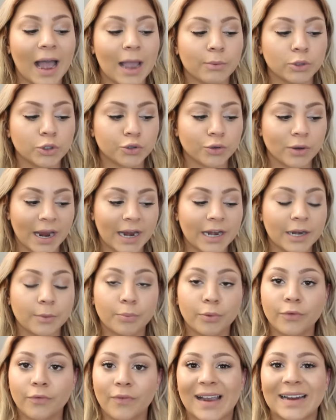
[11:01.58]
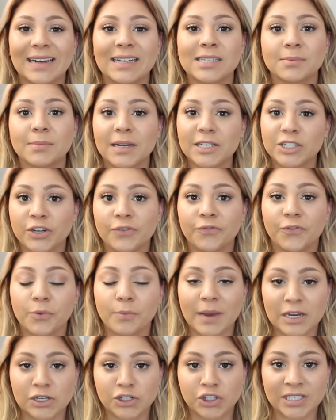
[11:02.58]
I will try to provide as much
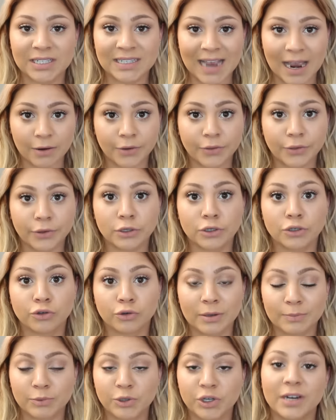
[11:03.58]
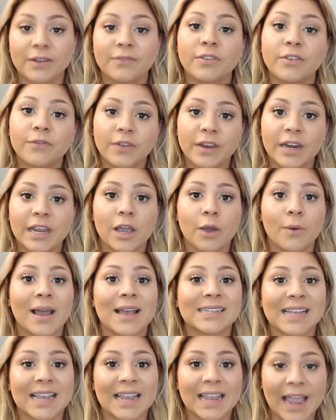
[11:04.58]
information down in the description of the video
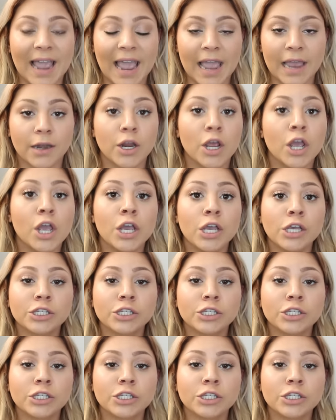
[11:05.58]
as I can,